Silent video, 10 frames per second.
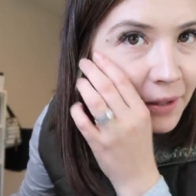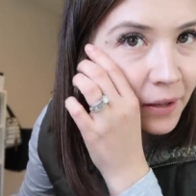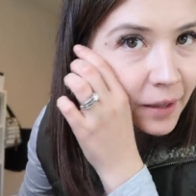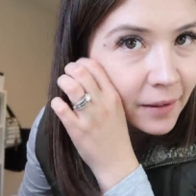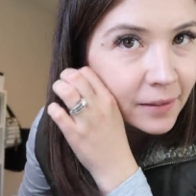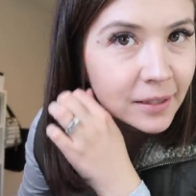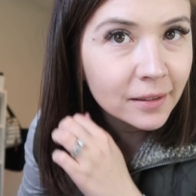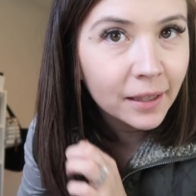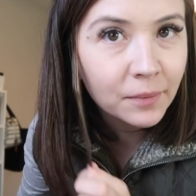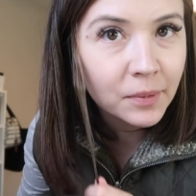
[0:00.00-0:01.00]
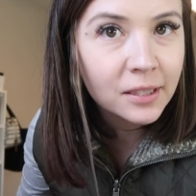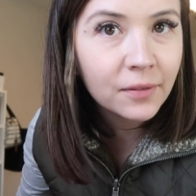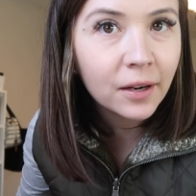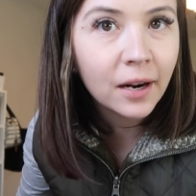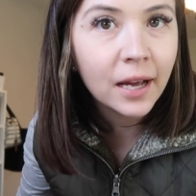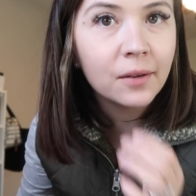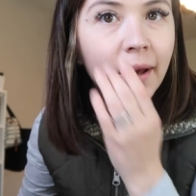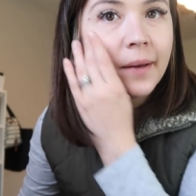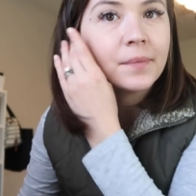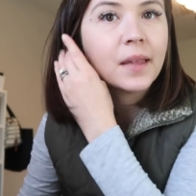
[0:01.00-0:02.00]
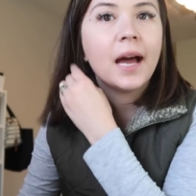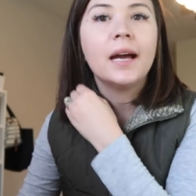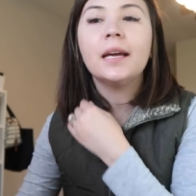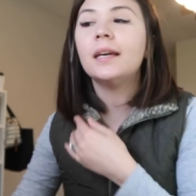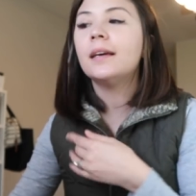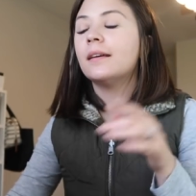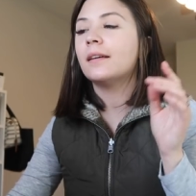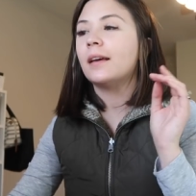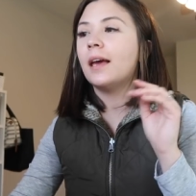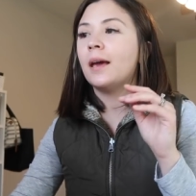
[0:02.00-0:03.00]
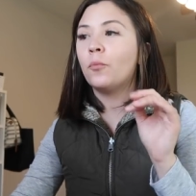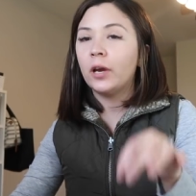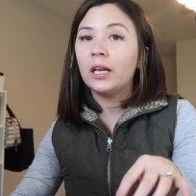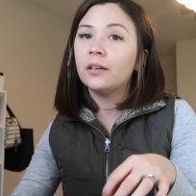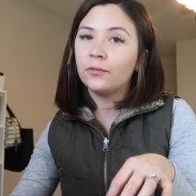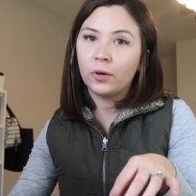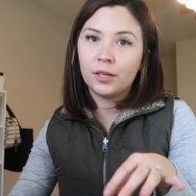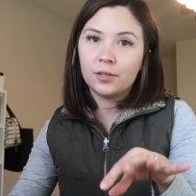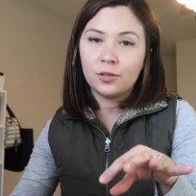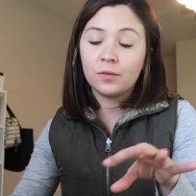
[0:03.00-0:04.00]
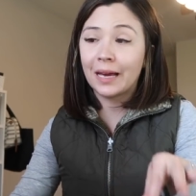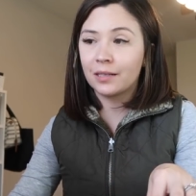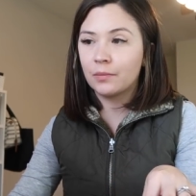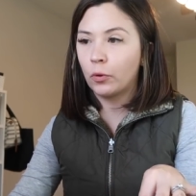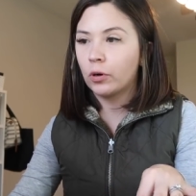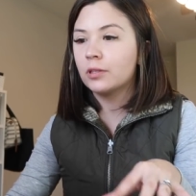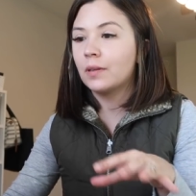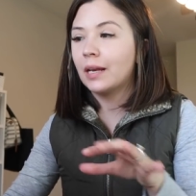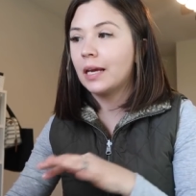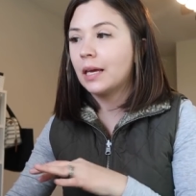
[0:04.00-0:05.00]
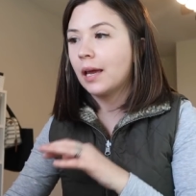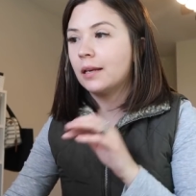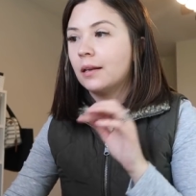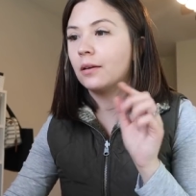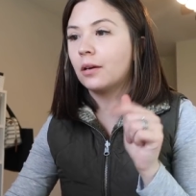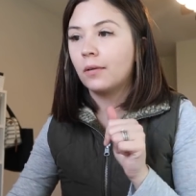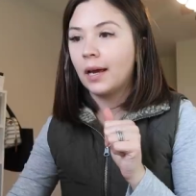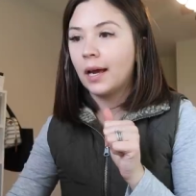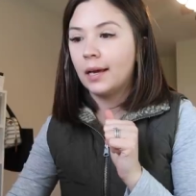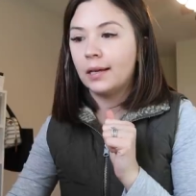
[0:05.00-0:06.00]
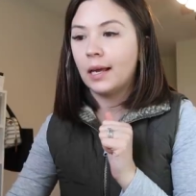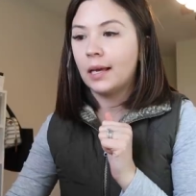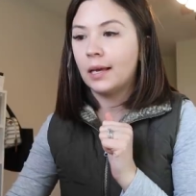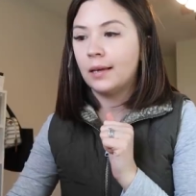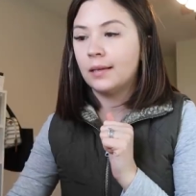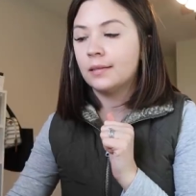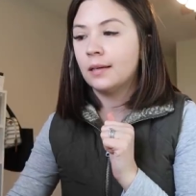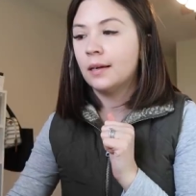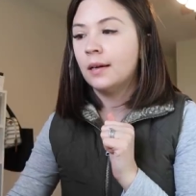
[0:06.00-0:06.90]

Okay, that's a light piece of hair. Anyway, I am waiting for it to export so that I can go ahead and